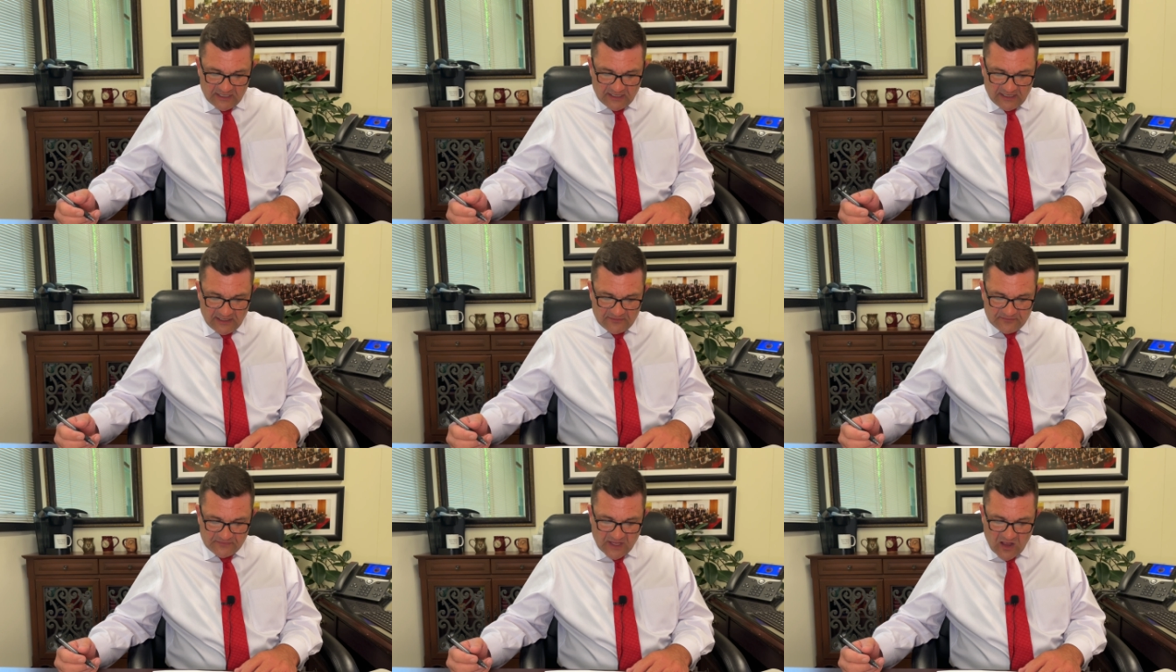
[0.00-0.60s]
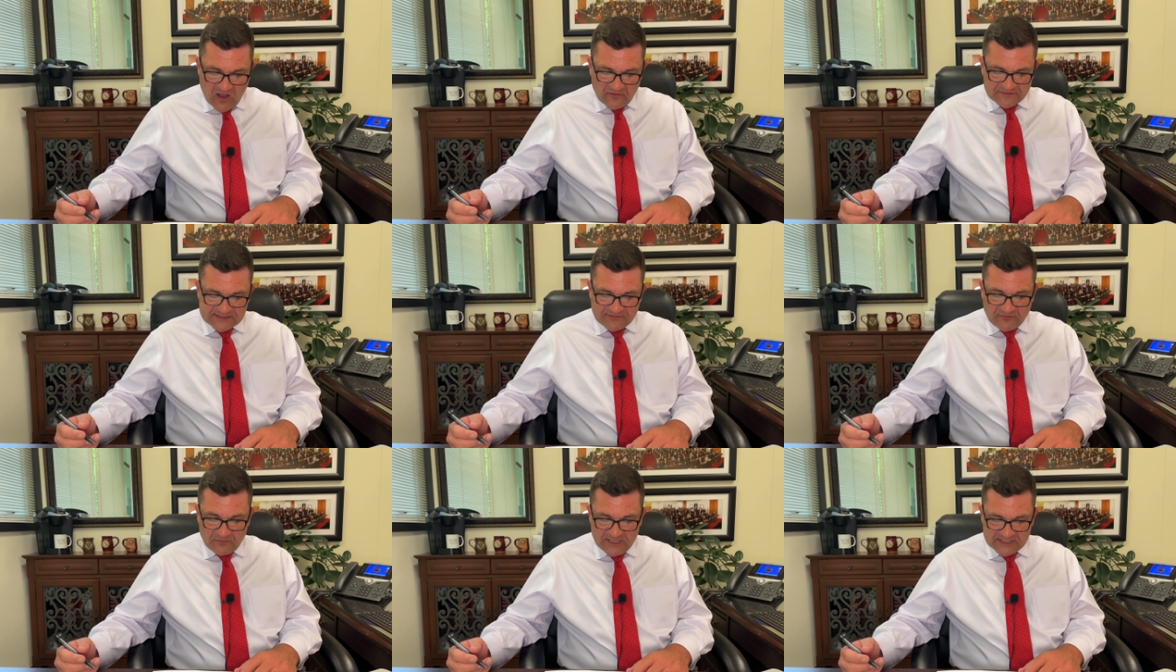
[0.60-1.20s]
the Office
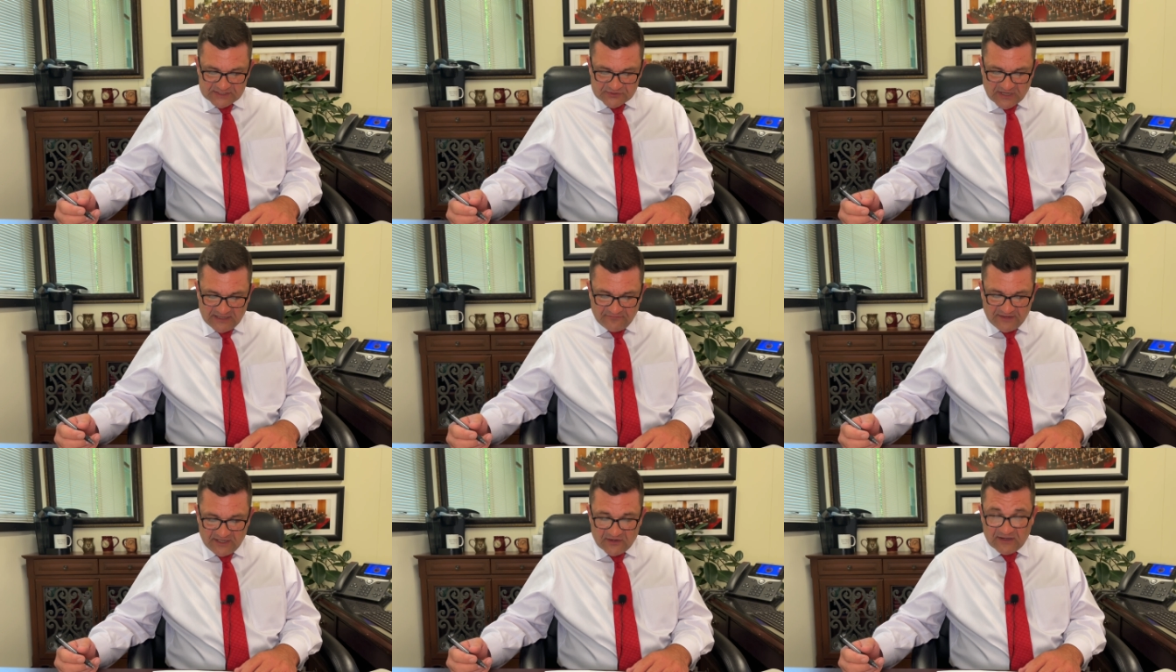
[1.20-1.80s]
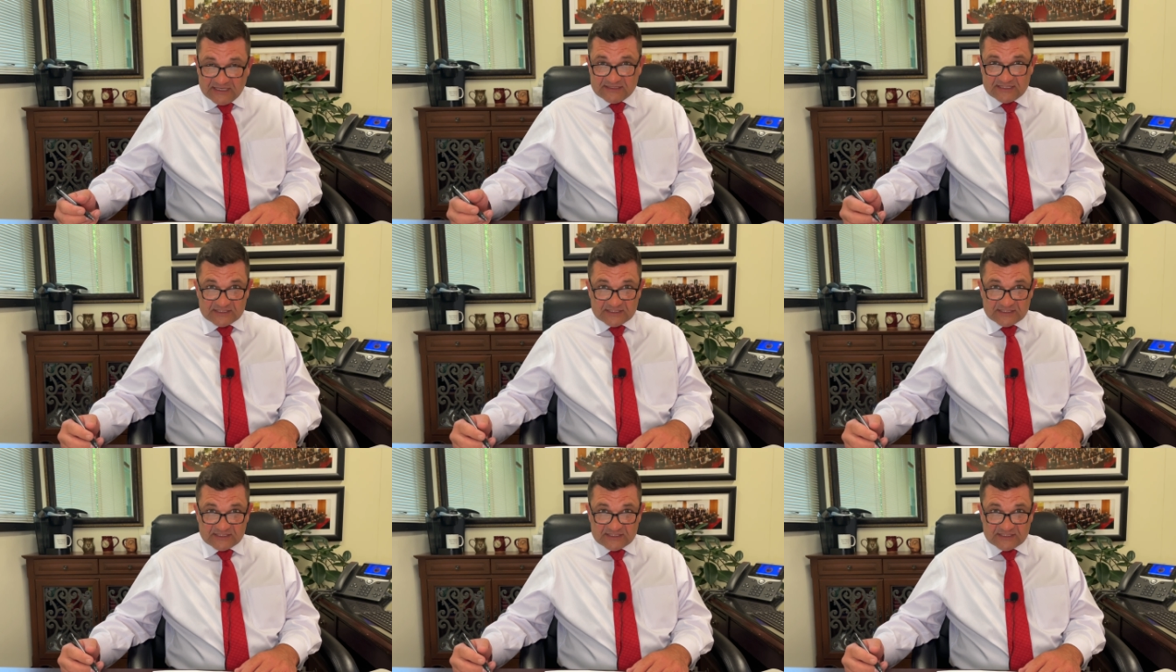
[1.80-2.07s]
of Administrative Hearings.